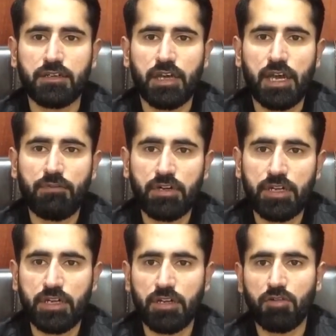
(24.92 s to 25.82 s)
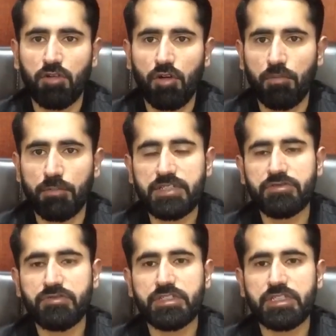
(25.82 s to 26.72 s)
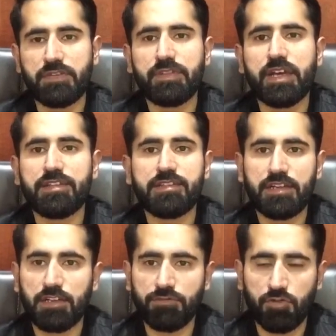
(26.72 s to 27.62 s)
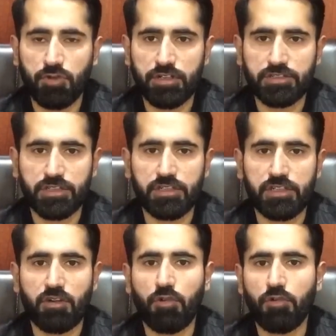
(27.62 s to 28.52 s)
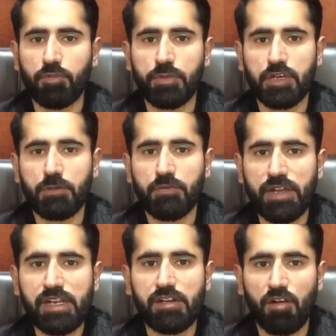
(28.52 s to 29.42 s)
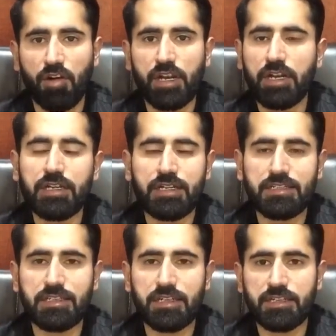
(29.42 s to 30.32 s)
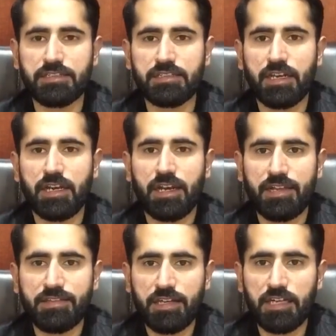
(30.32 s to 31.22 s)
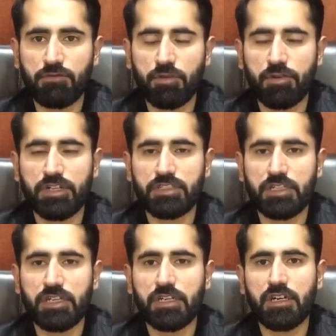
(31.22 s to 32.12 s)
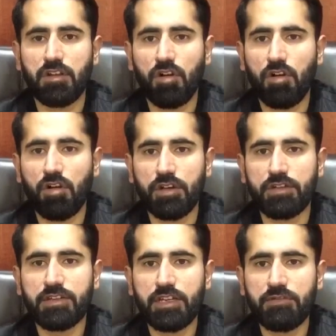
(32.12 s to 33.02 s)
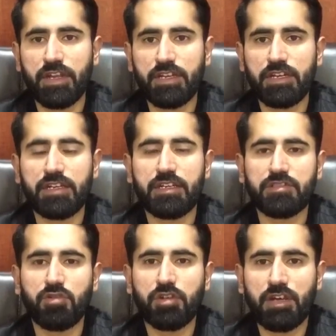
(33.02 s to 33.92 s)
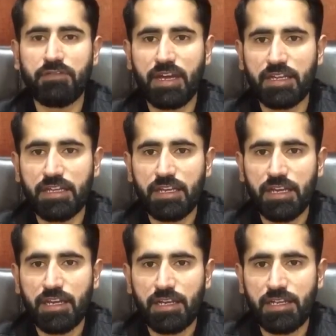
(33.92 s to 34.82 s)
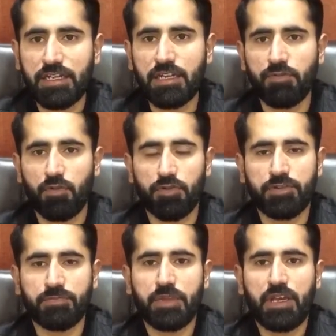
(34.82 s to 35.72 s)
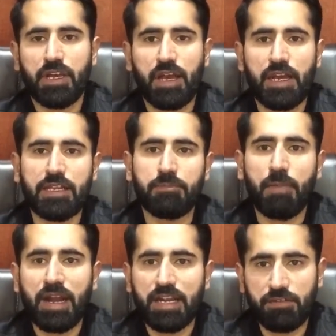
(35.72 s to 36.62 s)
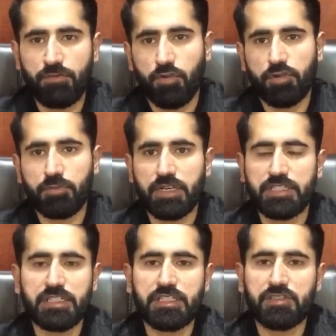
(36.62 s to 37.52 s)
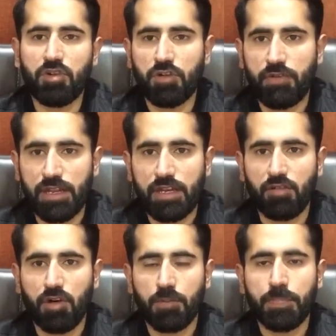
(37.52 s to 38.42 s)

every law must receive the assent of Governor General in order to become a valid law, and unless there is assent of Governor General, law is invalid. It does not have any legal force, any binding force, because it is not a valid law.